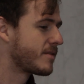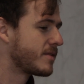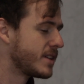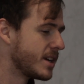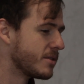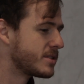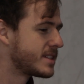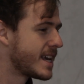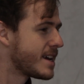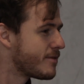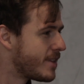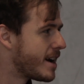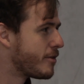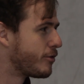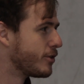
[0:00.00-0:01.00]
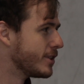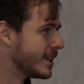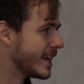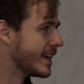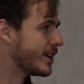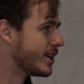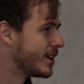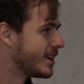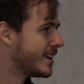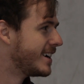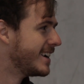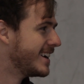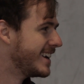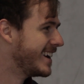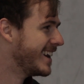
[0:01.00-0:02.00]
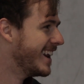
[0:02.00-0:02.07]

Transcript: you know, save that for later. You